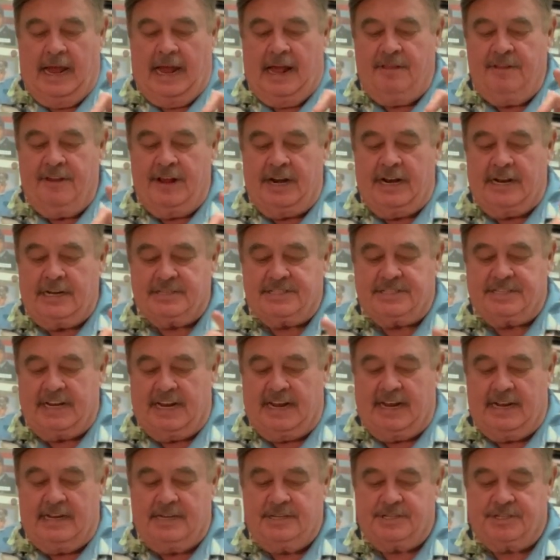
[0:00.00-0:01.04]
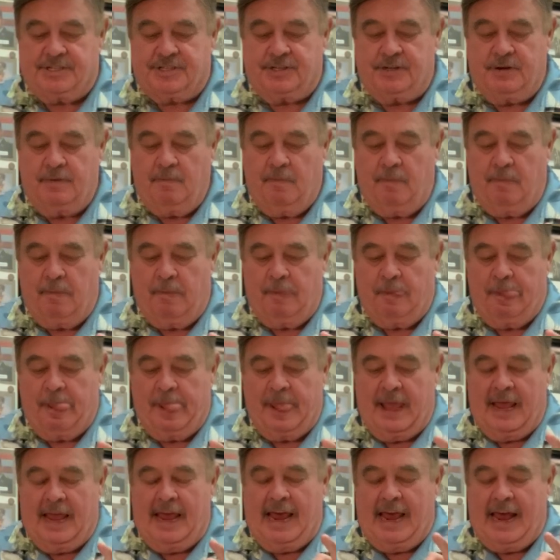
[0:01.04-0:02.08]
And then it says,
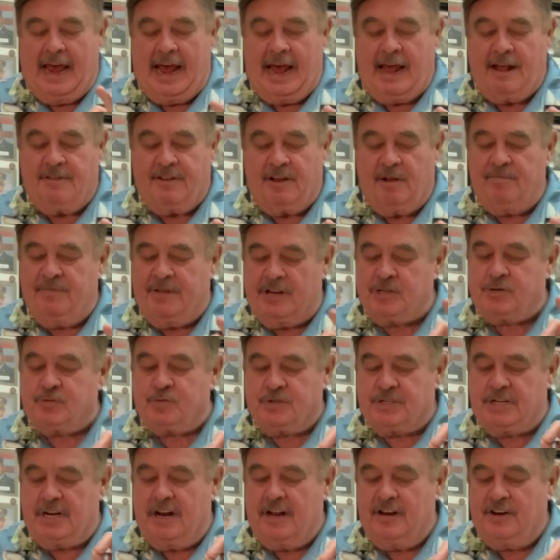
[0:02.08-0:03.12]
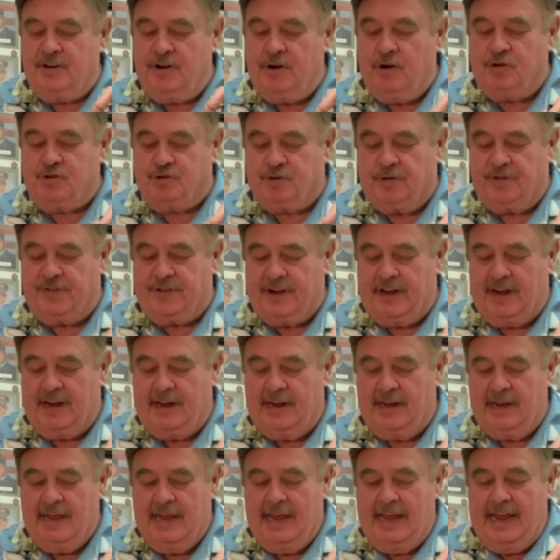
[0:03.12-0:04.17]
he had them, this was an unusual
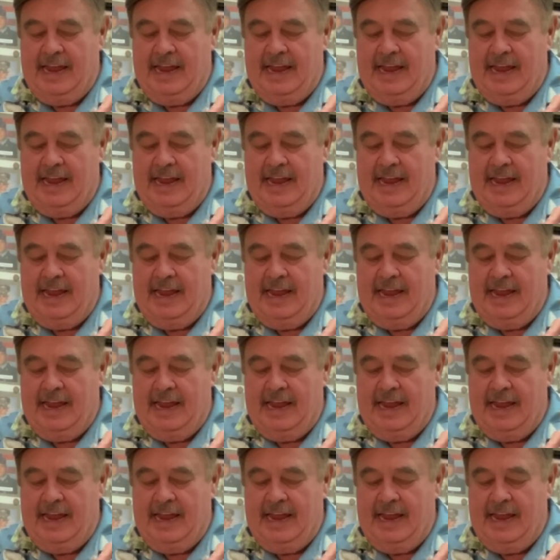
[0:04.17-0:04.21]
thing,